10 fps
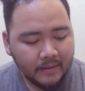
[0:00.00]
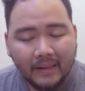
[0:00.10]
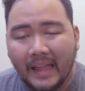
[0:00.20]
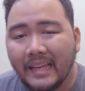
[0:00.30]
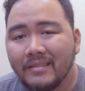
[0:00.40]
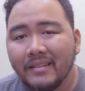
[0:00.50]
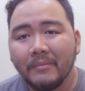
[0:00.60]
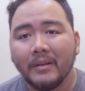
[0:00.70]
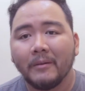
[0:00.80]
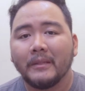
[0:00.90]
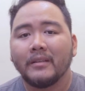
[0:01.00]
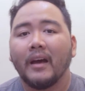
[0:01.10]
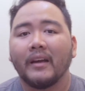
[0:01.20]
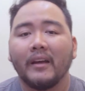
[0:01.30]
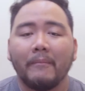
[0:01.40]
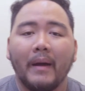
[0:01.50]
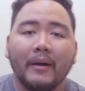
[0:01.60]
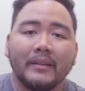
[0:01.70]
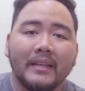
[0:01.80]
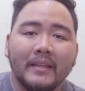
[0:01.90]
The last thing I'm gonna be talking
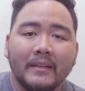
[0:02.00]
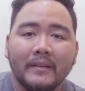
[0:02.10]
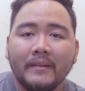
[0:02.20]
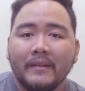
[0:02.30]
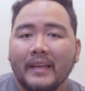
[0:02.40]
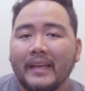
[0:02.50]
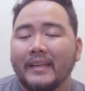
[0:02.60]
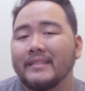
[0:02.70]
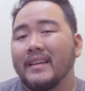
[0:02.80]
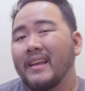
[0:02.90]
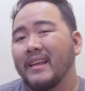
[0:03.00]
about is